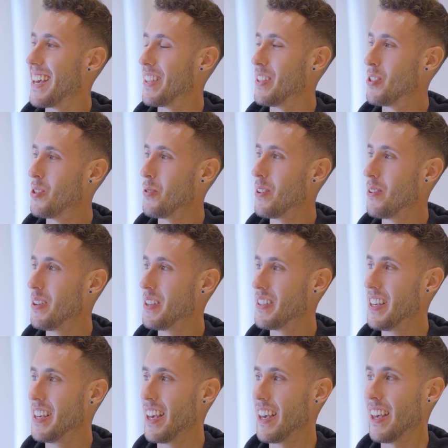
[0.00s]
So there is
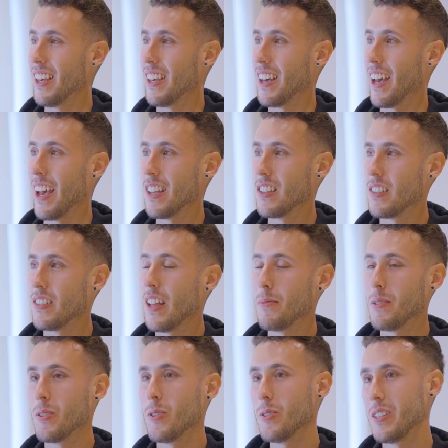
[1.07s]
the
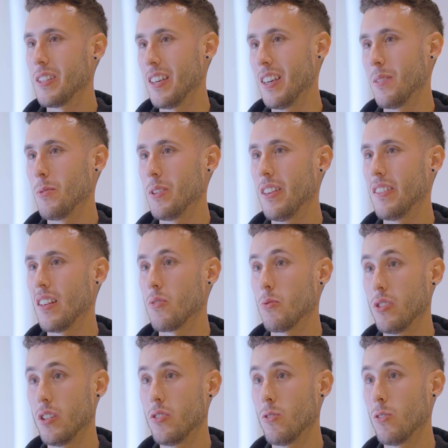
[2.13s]
SWC, which is a
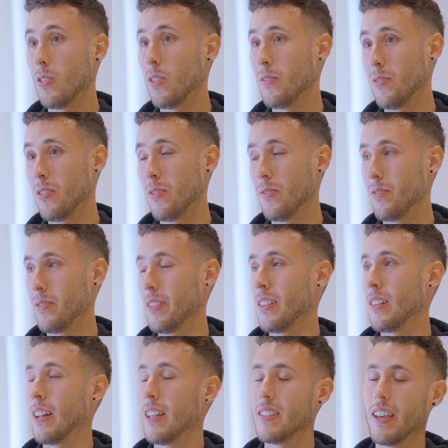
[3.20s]
register of
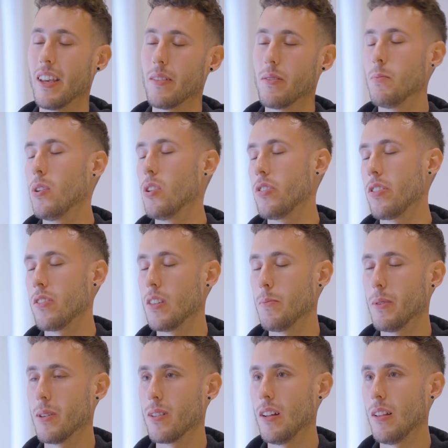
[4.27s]
let's say, the most
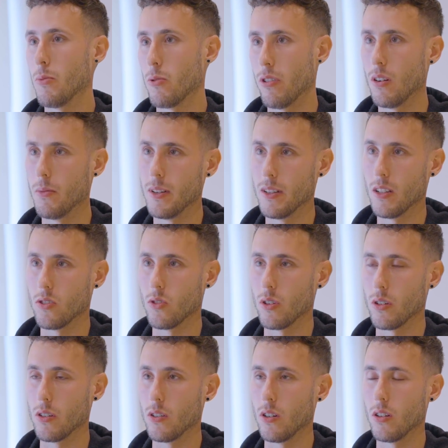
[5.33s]
typical vulnerabilities
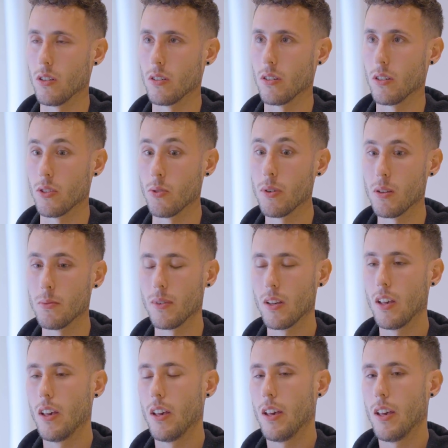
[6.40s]
on Ethereum.
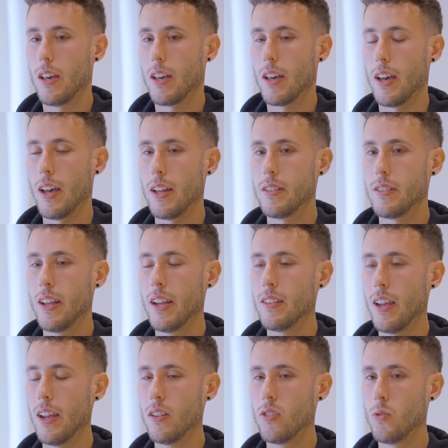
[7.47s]
And they
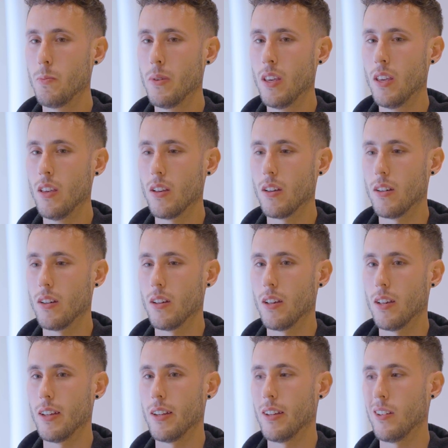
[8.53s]
tend to be
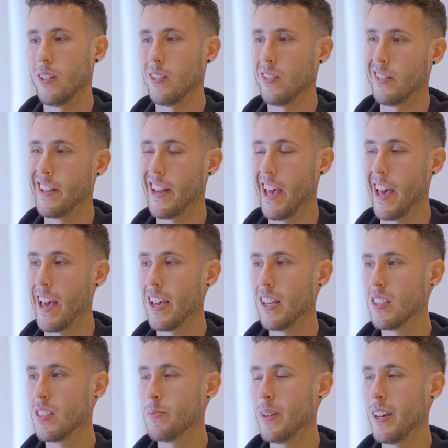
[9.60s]

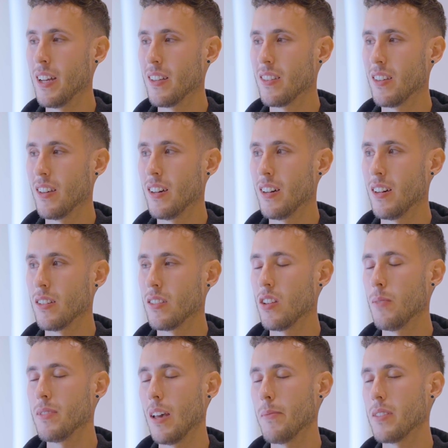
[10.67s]
nice, but
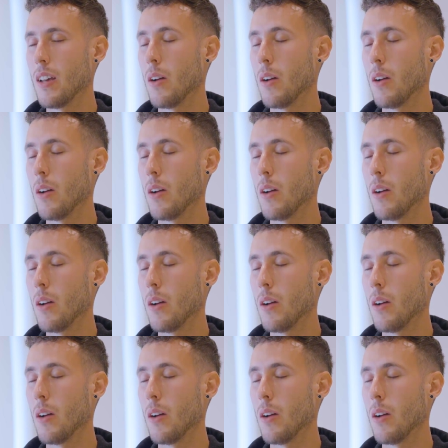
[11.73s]
sometimes